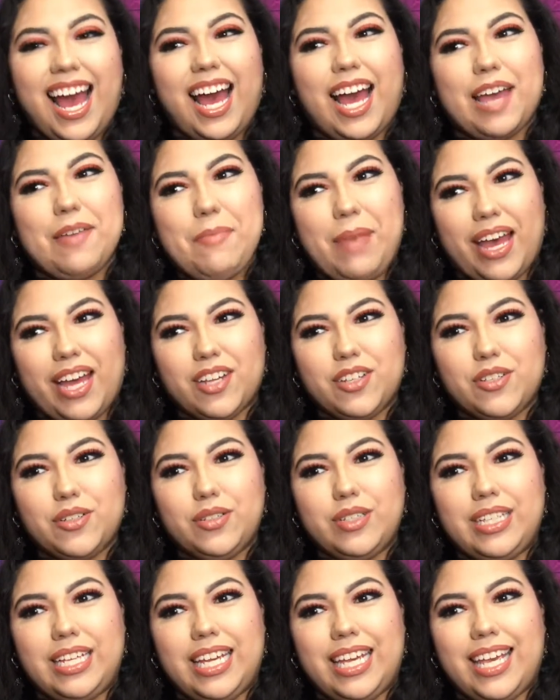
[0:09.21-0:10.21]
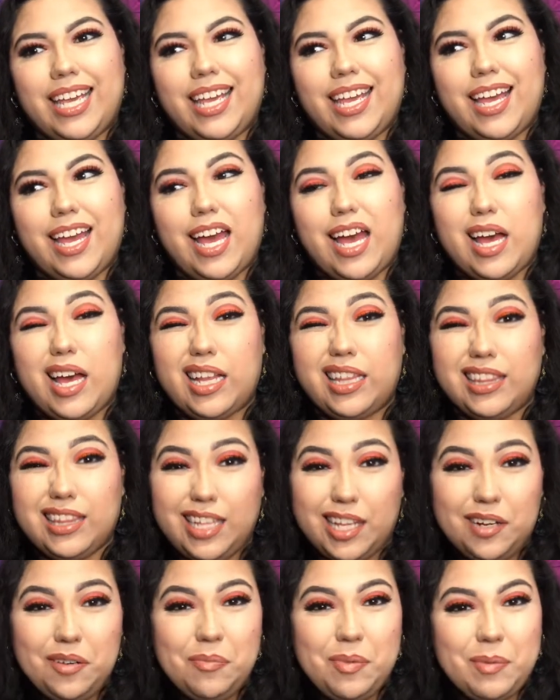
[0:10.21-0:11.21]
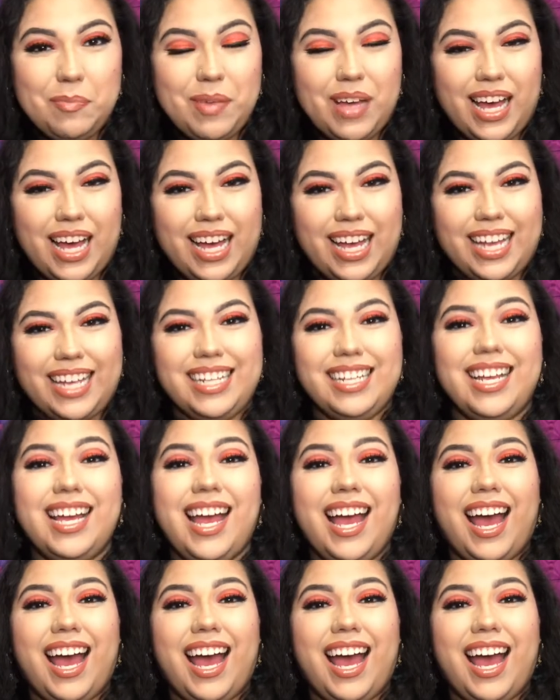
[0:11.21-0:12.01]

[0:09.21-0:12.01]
I'm actually a little bit behind.